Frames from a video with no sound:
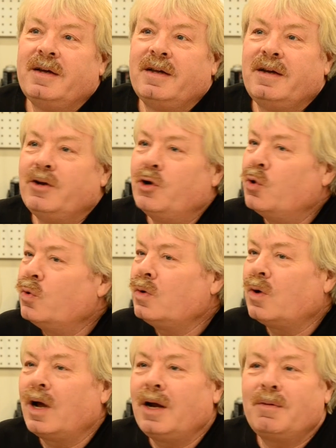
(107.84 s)
no
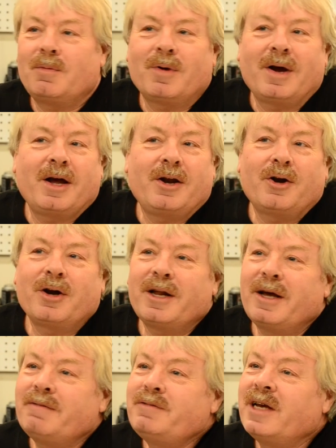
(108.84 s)
right or
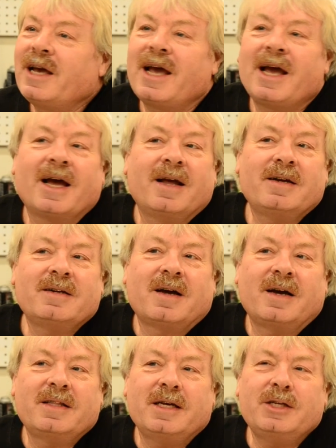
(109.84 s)
left hand.
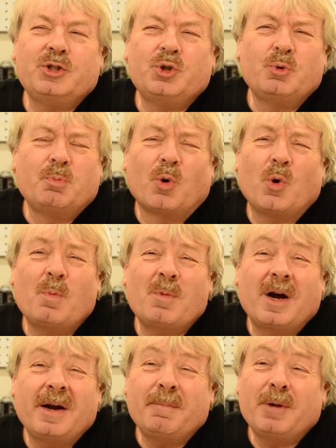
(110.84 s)
I think Dubro
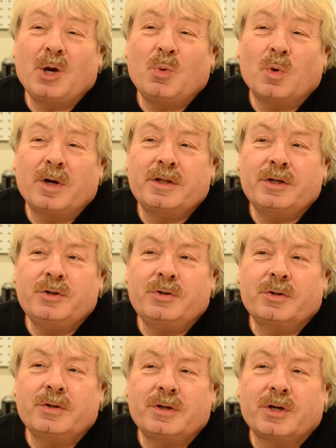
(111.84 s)
might have made one that you
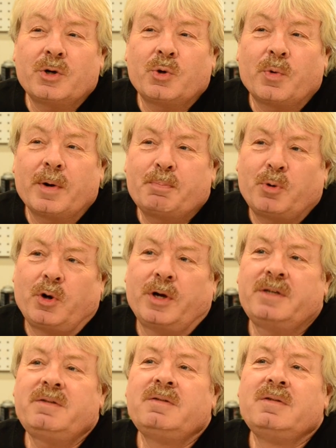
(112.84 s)
couldn't get a grip
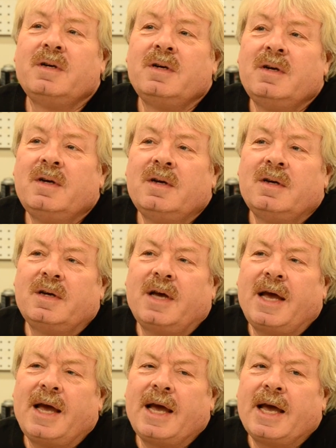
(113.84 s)
on.
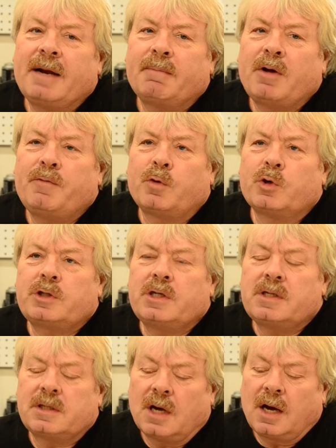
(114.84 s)
And my first
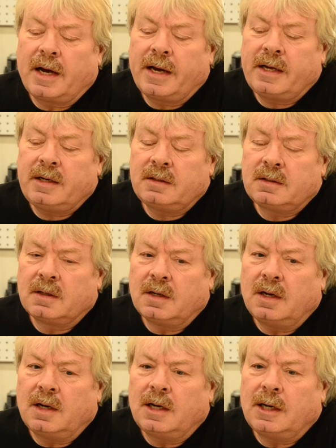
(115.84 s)
design,
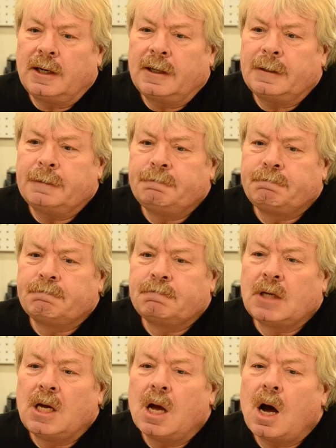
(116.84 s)

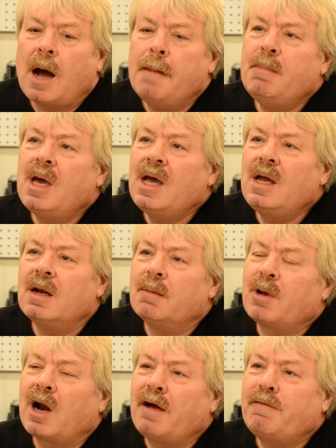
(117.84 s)
I made
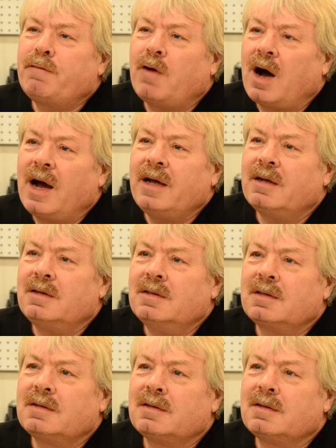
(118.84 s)
them and I filed